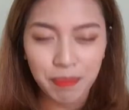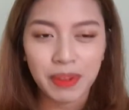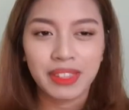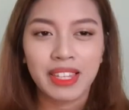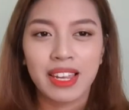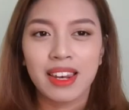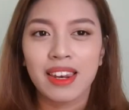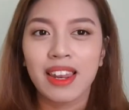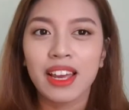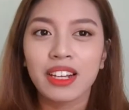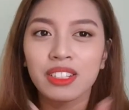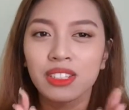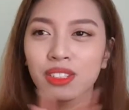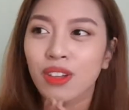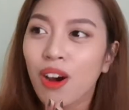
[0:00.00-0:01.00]
But the
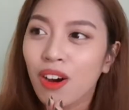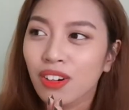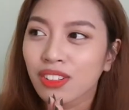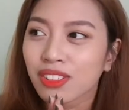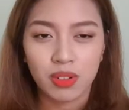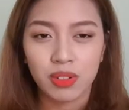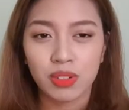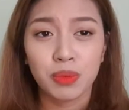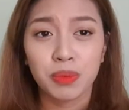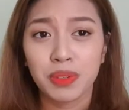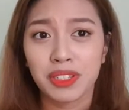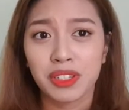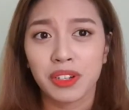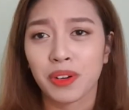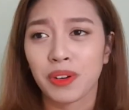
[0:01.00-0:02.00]
next song, so
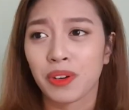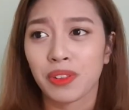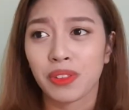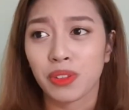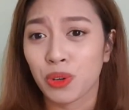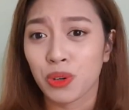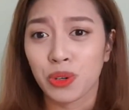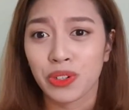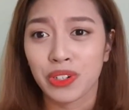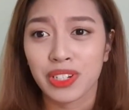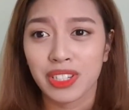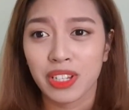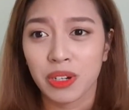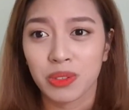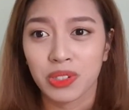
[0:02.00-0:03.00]
once I heard the
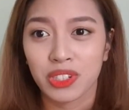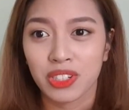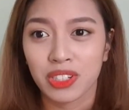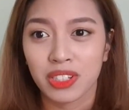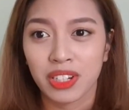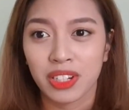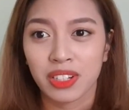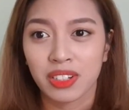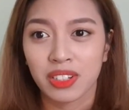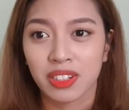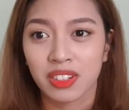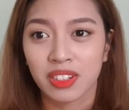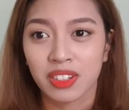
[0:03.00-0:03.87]
chorus, I was just like,